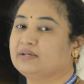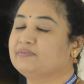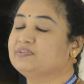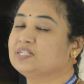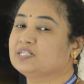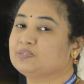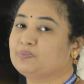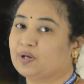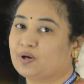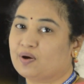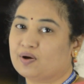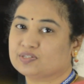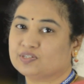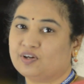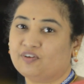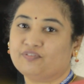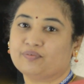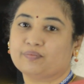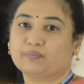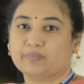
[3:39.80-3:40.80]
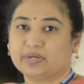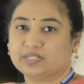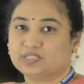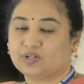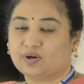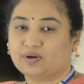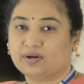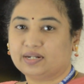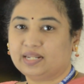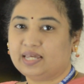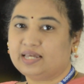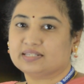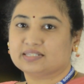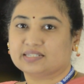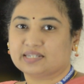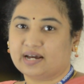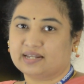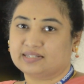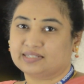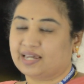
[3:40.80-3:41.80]
is because of majority
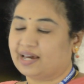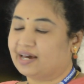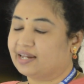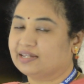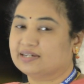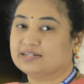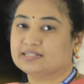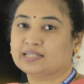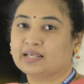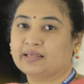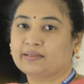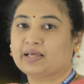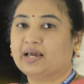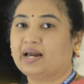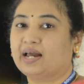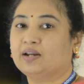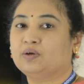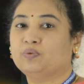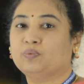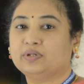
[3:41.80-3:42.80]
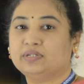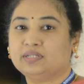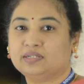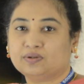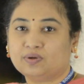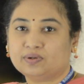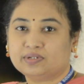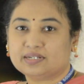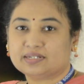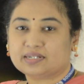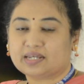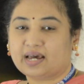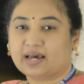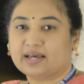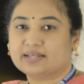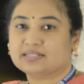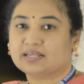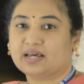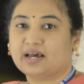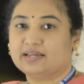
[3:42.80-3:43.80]
charge carriers, and we denote it
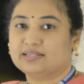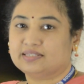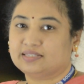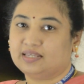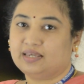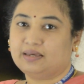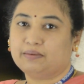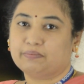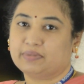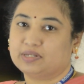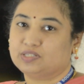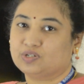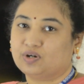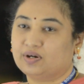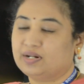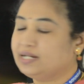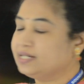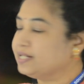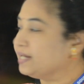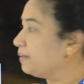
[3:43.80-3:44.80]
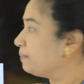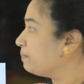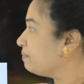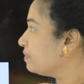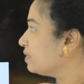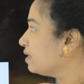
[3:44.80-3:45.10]
as IC majority.